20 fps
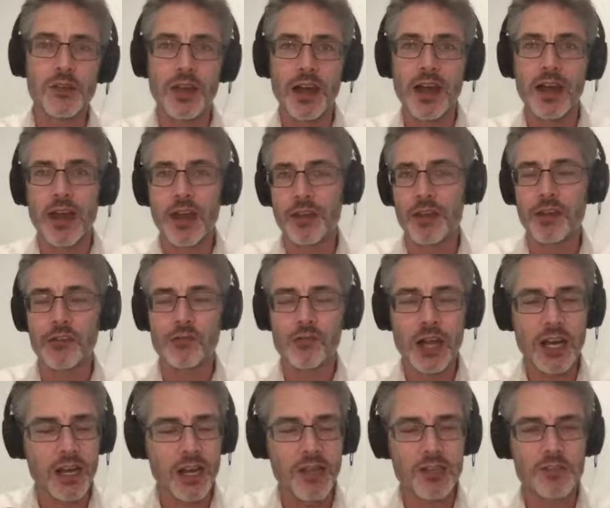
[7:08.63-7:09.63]
that, I think
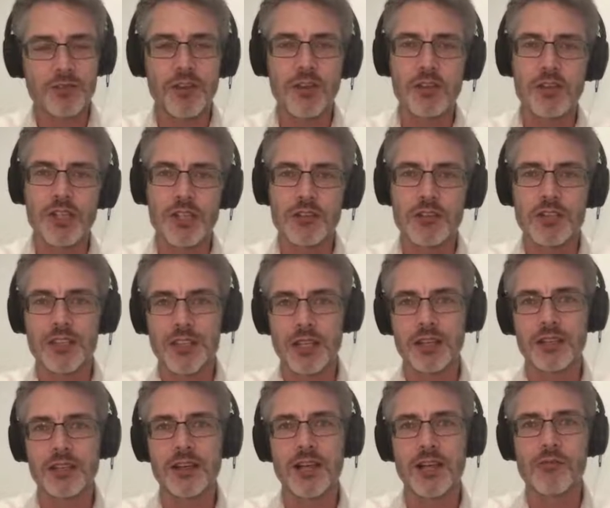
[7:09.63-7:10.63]
radio's future is
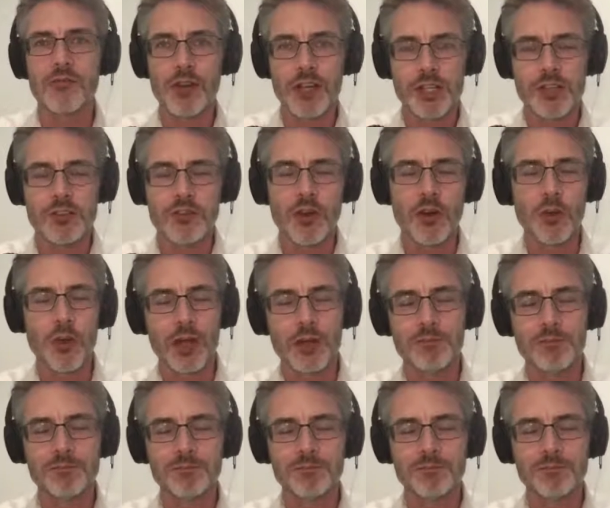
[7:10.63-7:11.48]
certainly a really strong one.